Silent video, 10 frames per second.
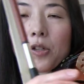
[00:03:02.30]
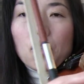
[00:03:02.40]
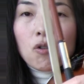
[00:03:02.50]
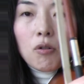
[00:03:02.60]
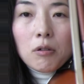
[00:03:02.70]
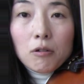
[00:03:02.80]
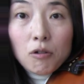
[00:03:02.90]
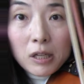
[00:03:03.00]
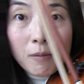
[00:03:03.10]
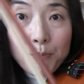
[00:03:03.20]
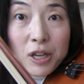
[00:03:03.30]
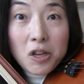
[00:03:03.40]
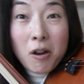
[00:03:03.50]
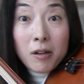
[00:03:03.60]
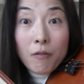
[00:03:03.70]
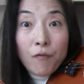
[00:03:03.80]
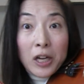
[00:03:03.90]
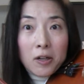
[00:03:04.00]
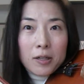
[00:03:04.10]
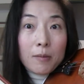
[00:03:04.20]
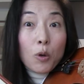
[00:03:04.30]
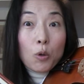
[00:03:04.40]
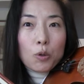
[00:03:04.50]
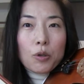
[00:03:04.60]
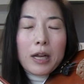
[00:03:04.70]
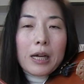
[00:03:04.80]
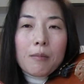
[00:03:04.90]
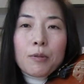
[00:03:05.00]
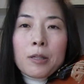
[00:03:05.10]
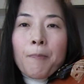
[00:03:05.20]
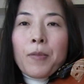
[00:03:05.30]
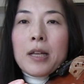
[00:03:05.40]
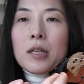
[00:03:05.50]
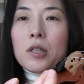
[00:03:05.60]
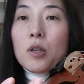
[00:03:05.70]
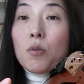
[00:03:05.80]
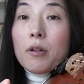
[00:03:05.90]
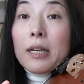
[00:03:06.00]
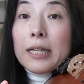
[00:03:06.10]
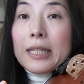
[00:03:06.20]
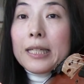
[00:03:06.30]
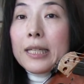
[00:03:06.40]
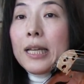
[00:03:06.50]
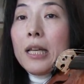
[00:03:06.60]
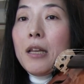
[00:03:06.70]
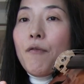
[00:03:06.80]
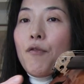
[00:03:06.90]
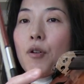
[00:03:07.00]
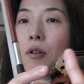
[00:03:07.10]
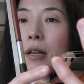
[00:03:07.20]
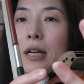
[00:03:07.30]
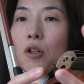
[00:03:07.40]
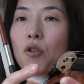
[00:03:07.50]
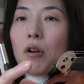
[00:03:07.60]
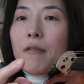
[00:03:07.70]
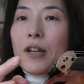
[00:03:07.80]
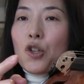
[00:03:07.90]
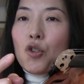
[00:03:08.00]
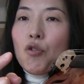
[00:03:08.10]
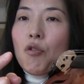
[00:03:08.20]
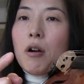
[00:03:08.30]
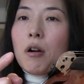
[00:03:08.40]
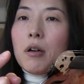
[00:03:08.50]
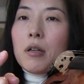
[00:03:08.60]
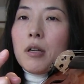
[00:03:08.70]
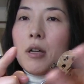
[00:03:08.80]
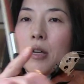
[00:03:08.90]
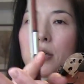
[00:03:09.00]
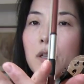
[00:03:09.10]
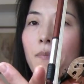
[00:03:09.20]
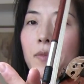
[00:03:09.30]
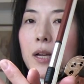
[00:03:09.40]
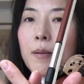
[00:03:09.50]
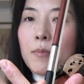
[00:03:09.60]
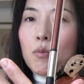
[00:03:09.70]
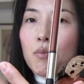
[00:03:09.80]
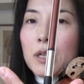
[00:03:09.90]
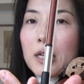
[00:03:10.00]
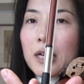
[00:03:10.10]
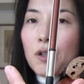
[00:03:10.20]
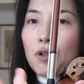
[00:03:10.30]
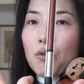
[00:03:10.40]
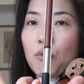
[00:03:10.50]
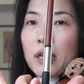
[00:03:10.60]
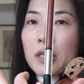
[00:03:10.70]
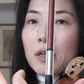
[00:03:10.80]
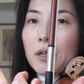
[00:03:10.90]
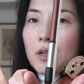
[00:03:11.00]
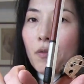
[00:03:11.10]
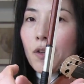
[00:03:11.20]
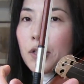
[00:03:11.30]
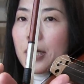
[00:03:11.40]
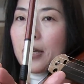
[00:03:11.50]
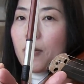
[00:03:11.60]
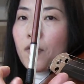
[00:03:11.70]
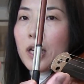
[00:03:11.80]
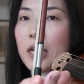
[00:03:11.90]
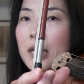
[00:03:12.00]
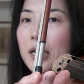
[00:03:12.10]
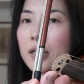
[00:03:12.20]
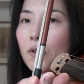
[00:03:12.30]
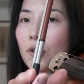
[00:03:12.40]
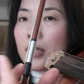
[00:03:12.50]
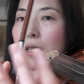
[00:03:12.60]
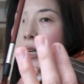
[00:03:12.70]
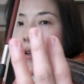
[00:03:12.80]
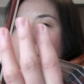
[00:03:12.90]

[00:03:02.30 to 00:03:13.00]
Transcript: just looking beyond the fingertip also helps. So see if you're not grabbing too hard. Sometimes we like to rest a little on the side of the index, on the side